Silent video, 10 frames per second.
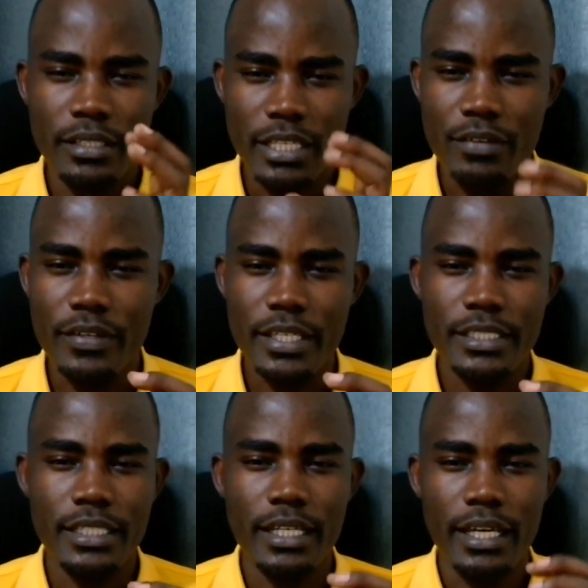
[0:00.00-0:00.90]
giving
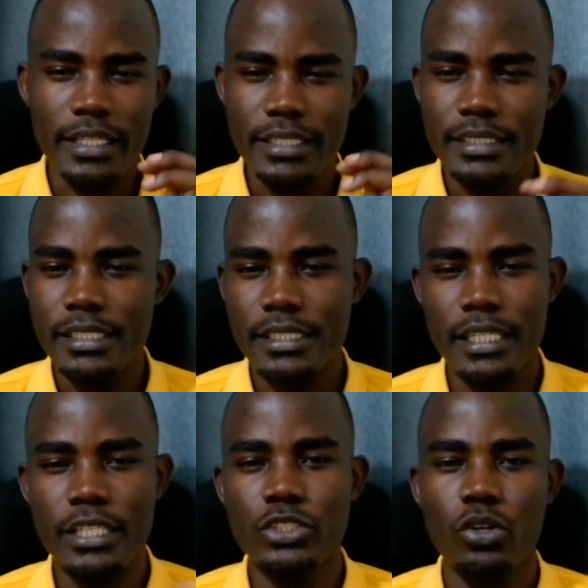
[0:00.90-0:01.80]
it a distinct
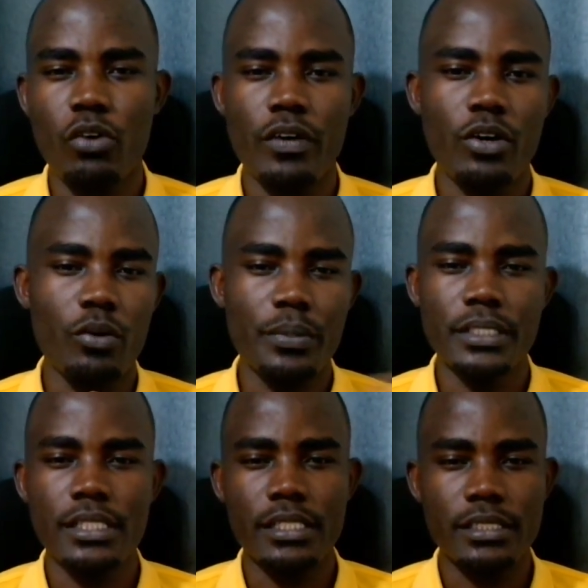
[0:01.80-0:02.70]
edge over
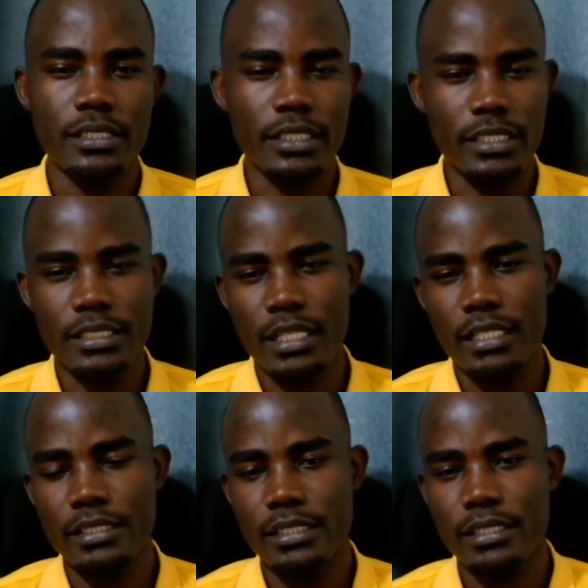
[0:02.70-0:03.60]
competitors in its
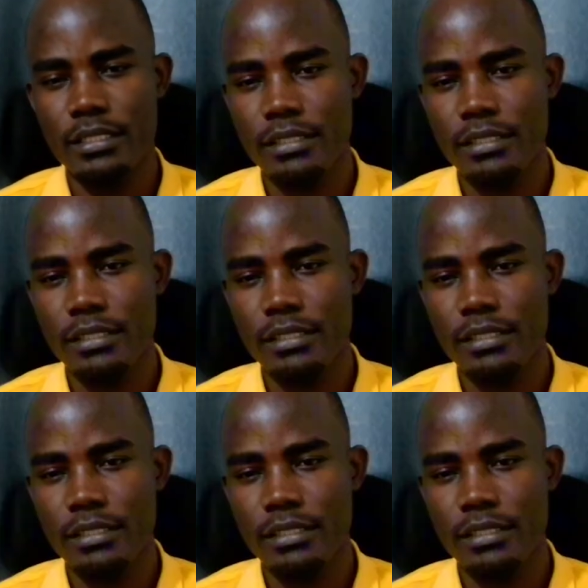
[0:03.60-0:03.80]
class.